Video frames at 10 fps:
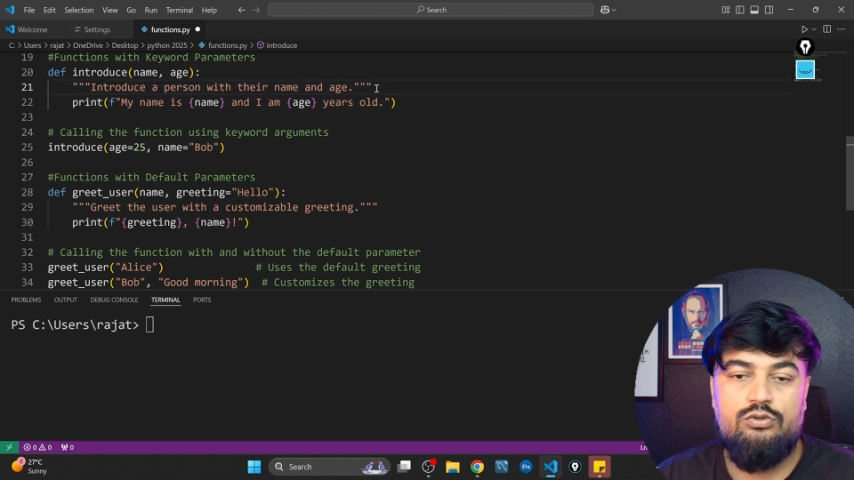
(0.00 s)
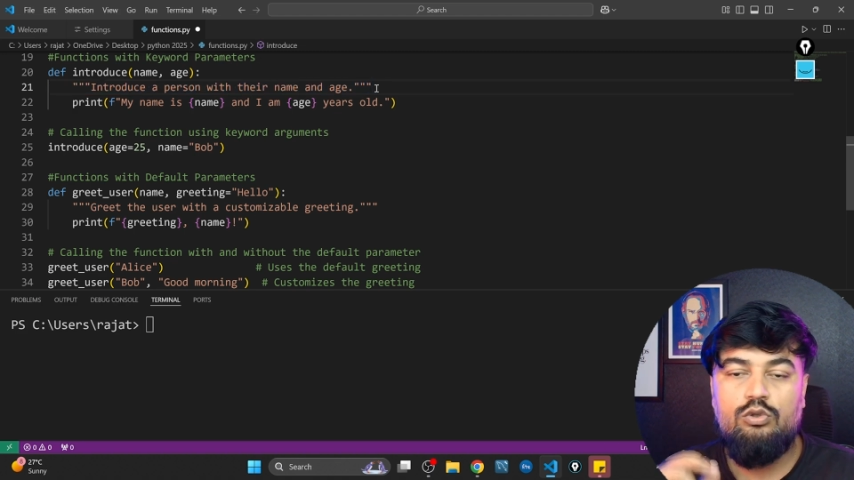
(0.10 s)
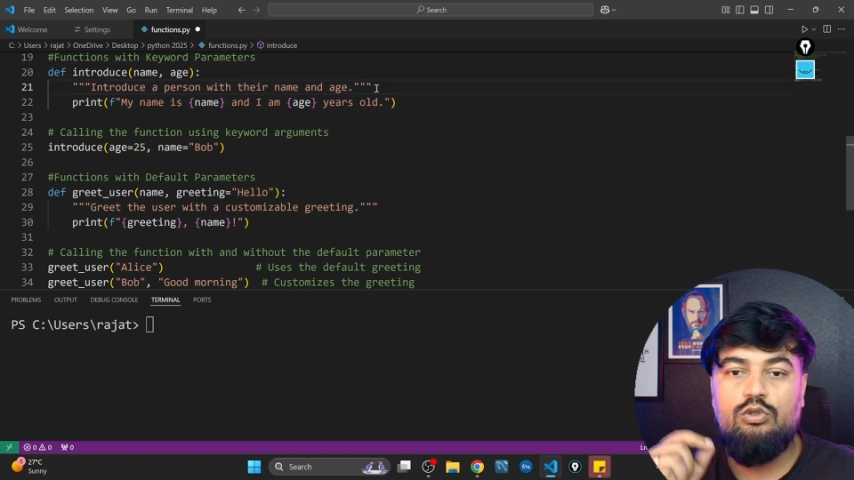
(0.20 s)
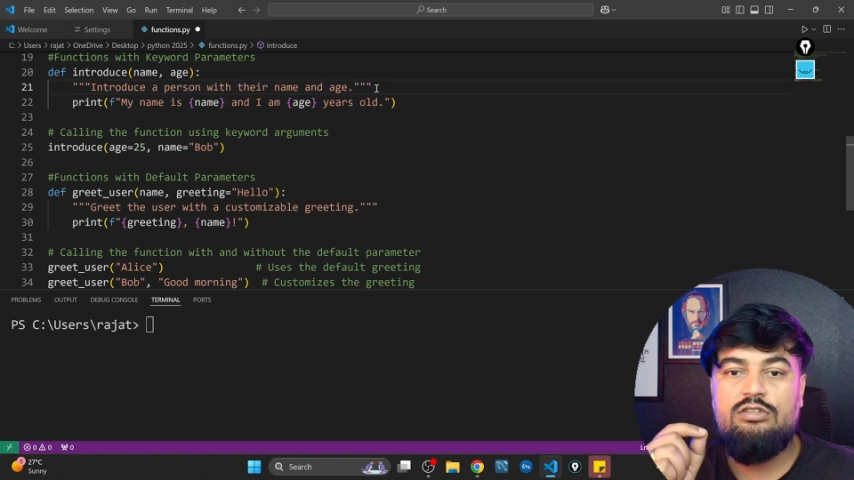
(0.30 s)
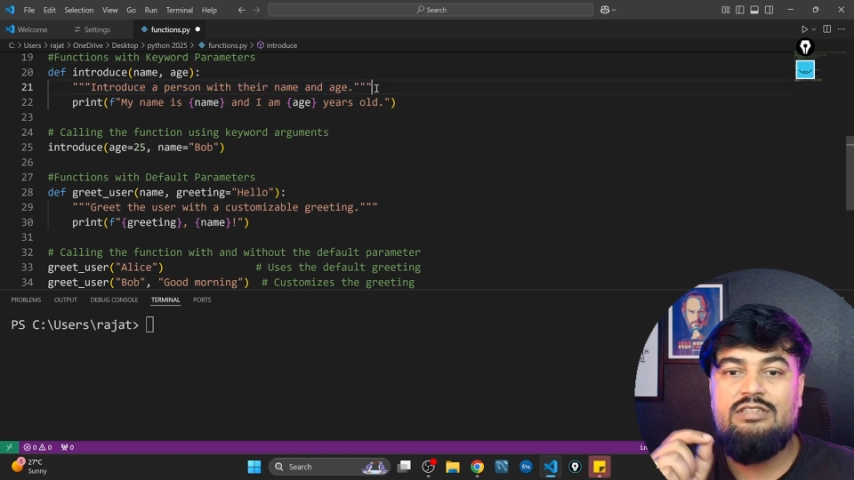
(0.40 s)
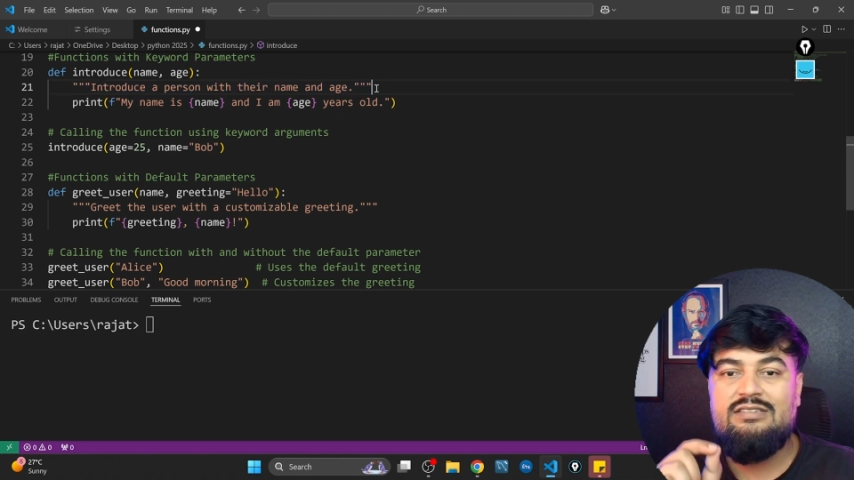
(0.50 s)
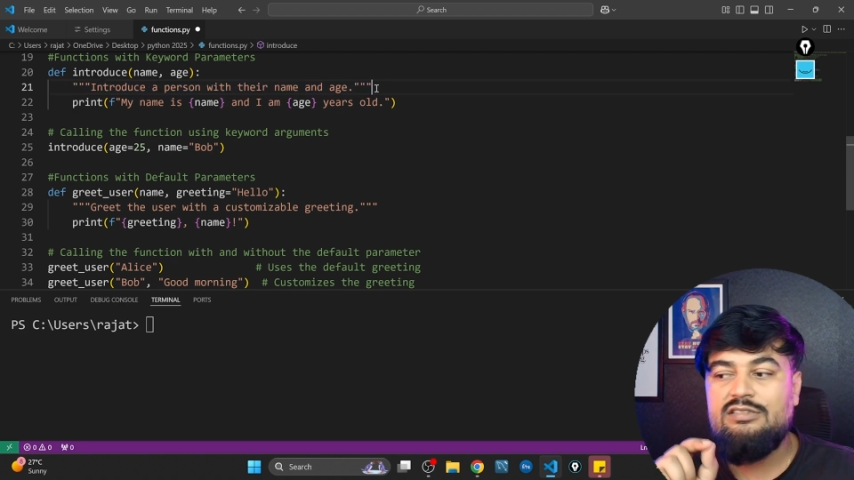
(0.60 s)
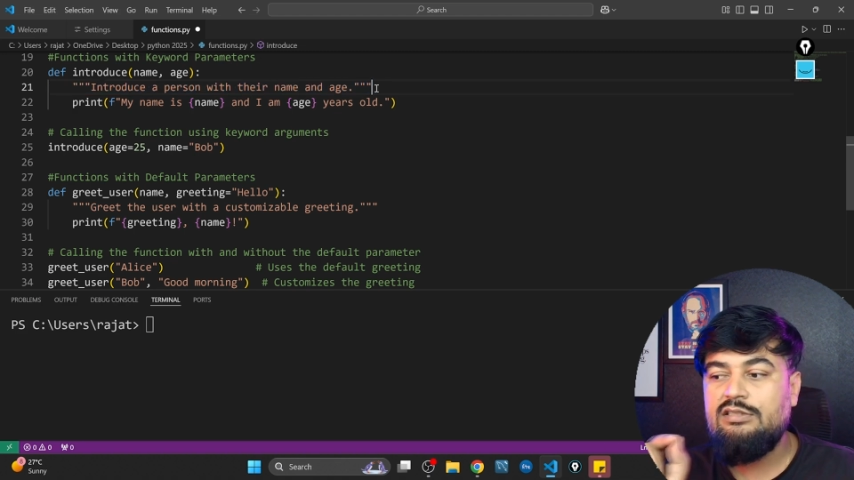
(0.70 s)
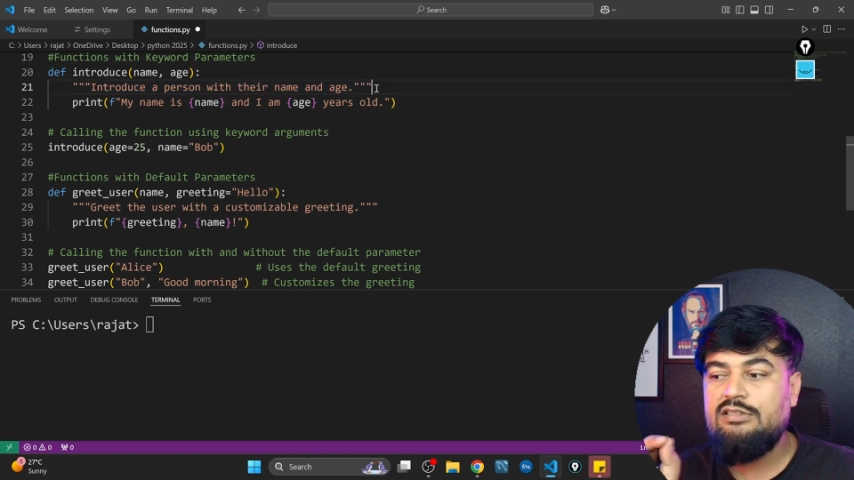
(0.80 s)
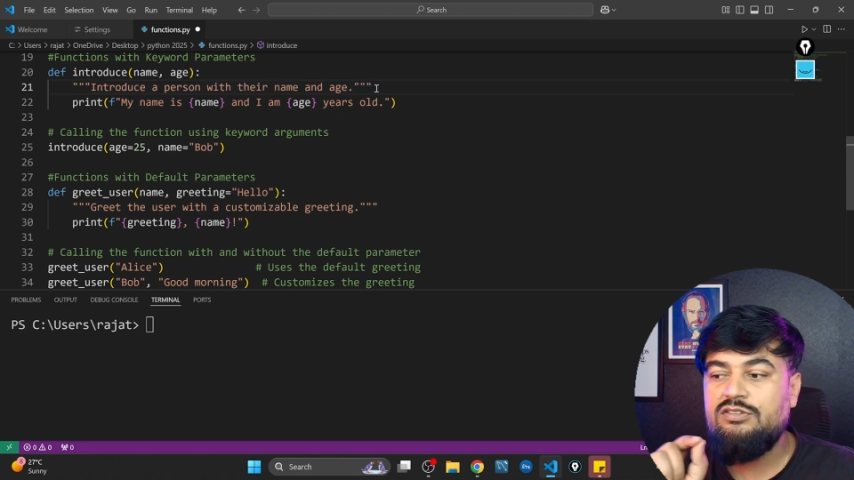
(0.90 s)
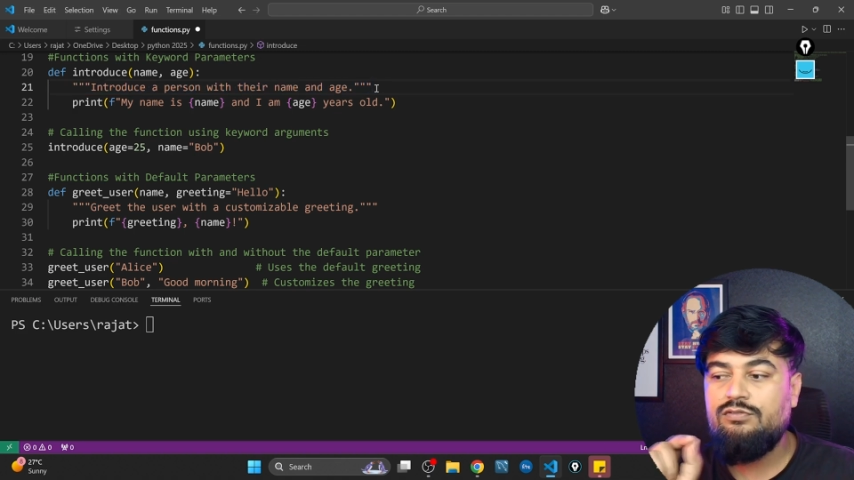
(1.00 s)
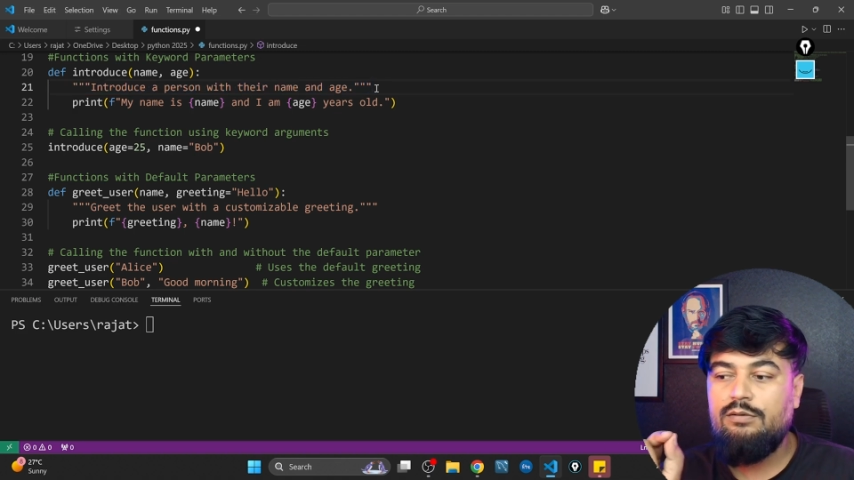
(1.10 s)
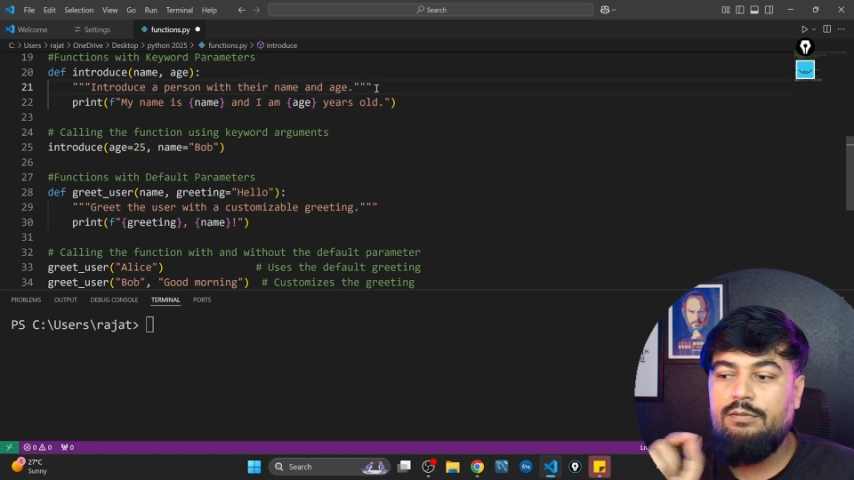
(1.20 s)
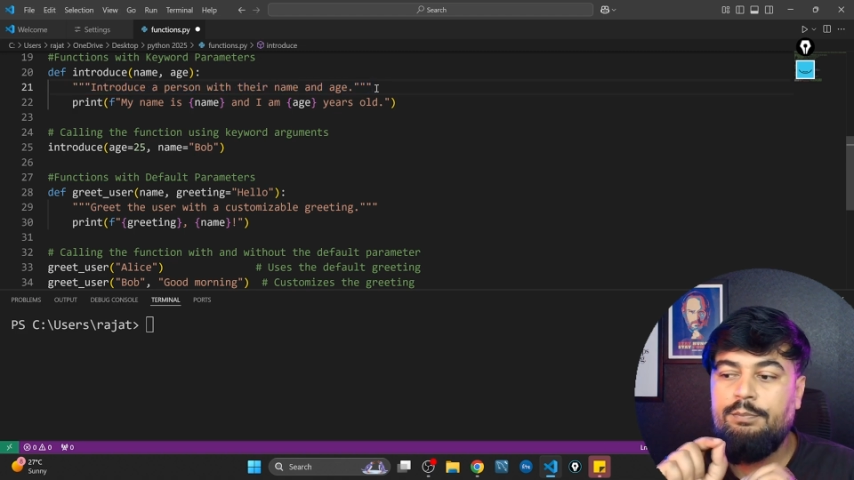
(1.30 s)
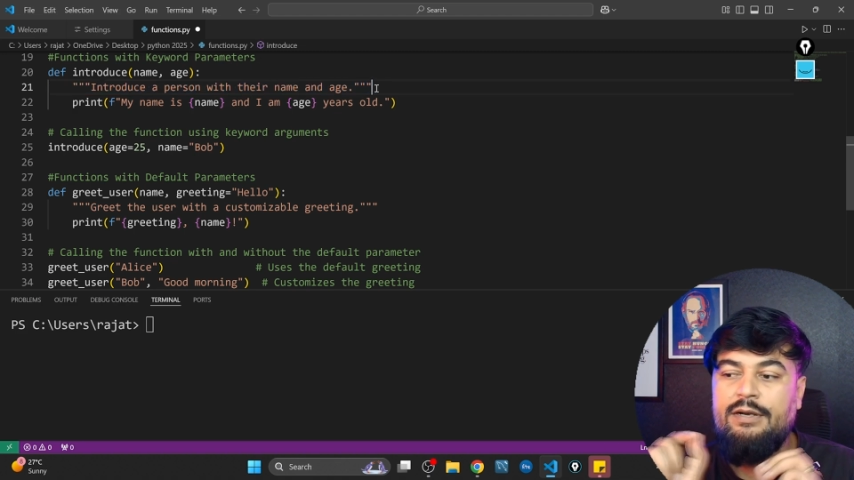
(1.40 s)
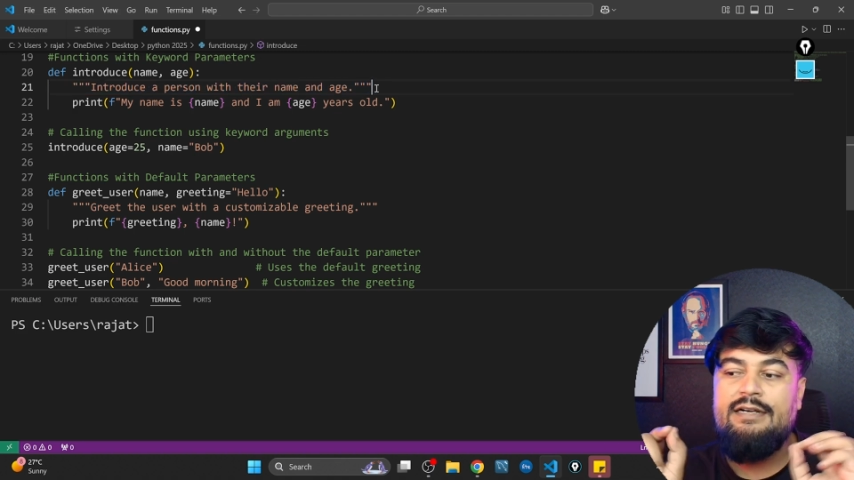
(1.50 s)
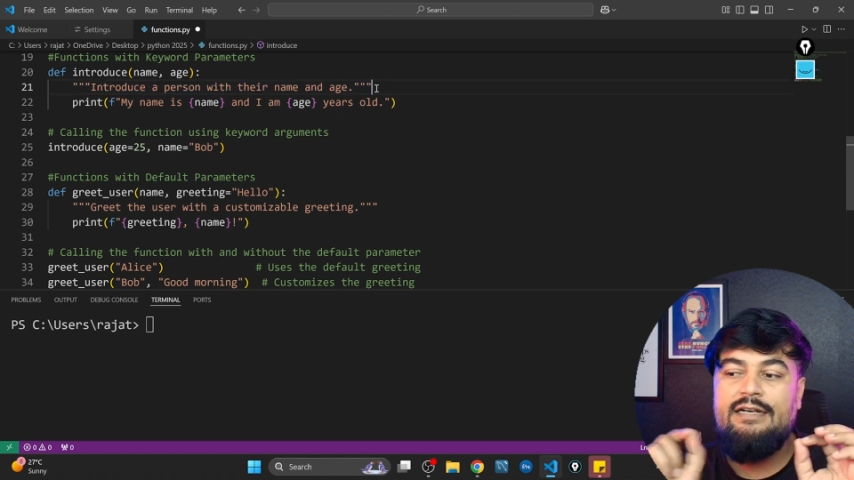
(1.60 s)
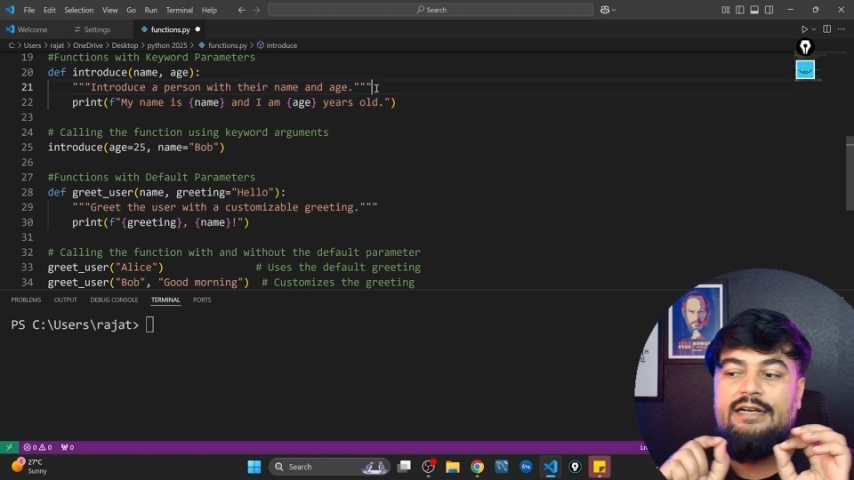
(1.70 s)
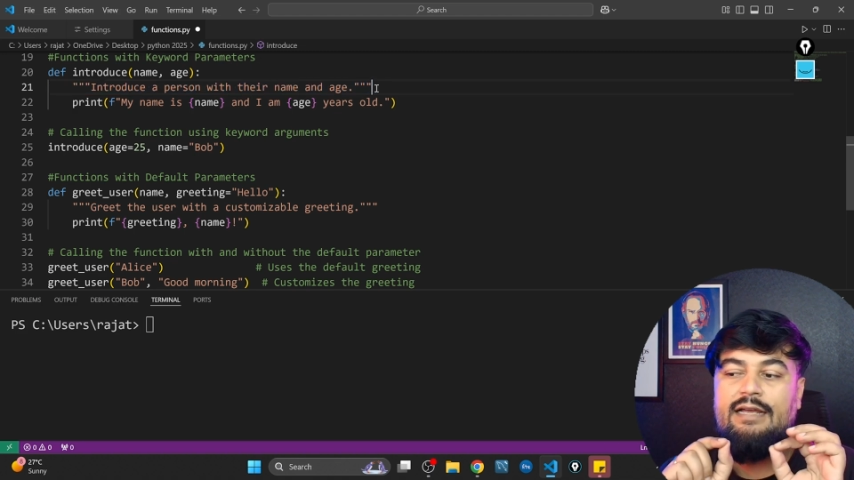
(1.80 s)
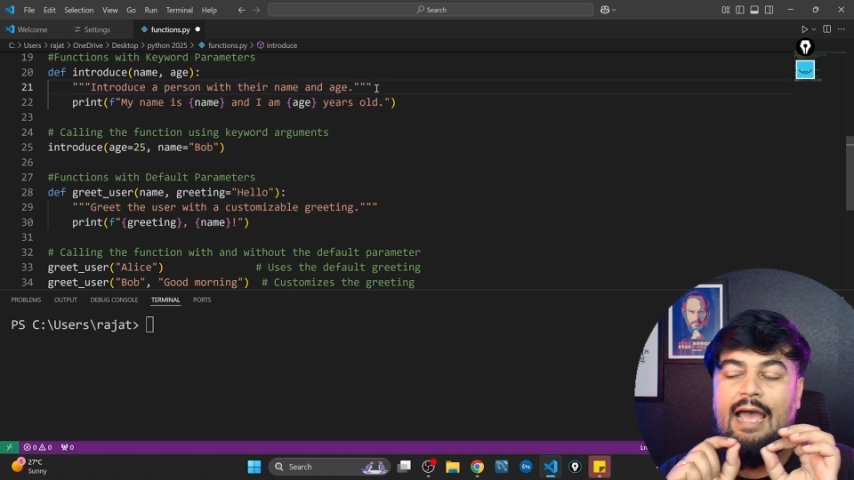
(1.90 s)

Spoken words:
So this will be printed